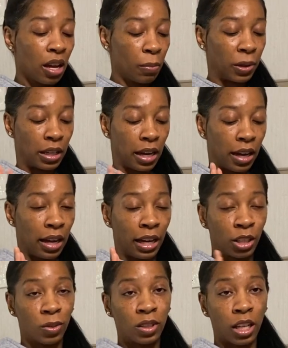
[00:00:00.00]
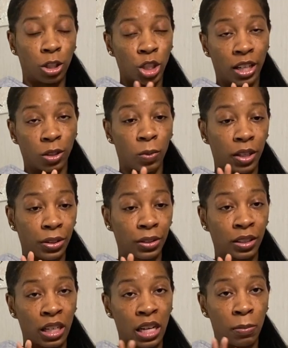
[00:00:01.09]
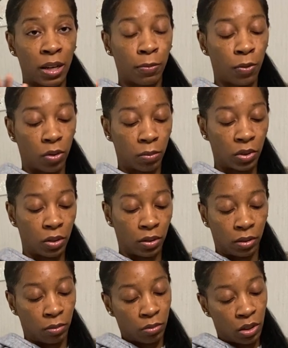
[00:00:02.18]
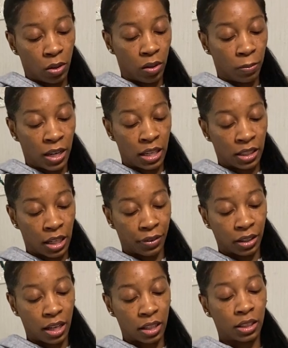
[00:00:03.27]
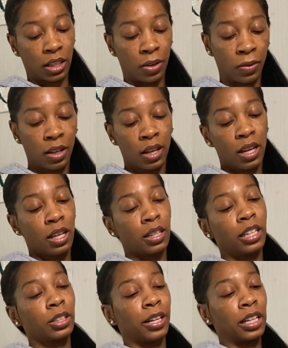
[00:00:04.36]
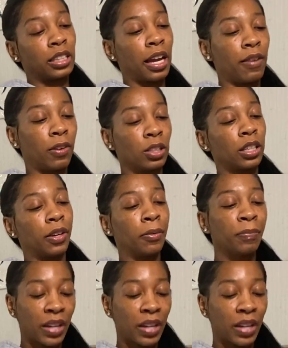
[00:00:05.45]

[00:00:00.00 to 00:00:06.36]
But yeah, I use that to check the weather and keep me informed on, you know, updates and everything. So that's great to have also.